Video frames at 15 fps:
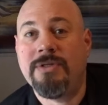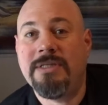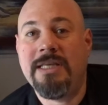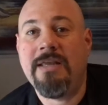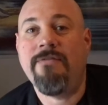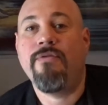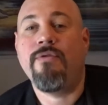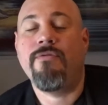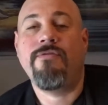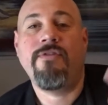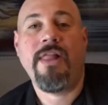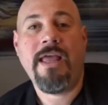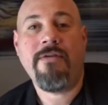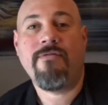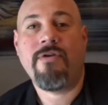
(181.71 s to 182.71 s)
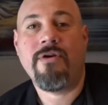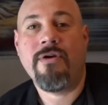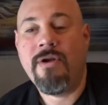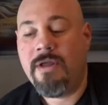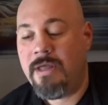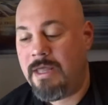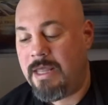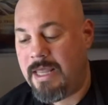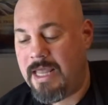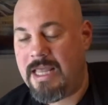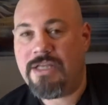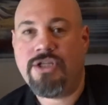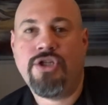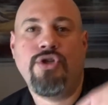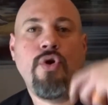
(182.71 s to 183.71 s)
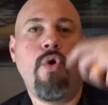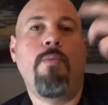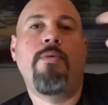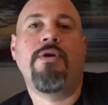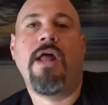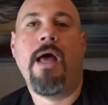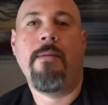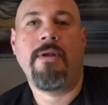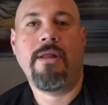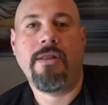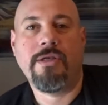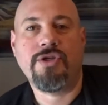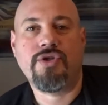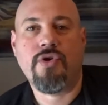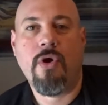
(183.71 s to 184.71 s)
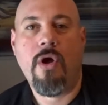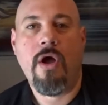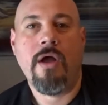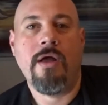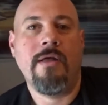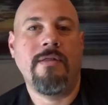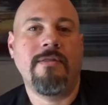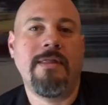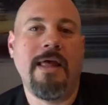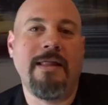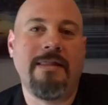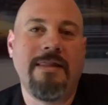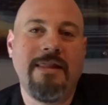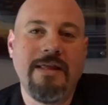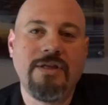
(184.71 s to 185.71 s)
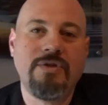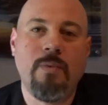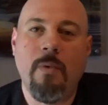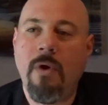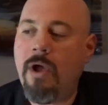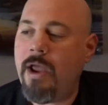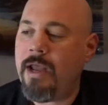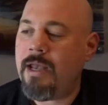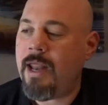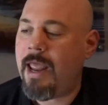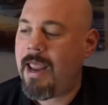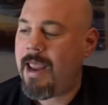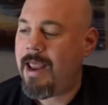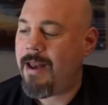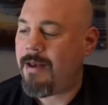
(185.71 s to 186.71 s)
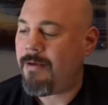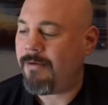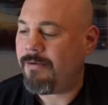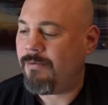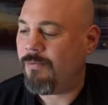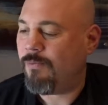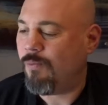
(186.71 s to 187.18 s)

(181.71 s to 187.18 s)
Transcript: seafood flavor is so predominantly strong that this wine and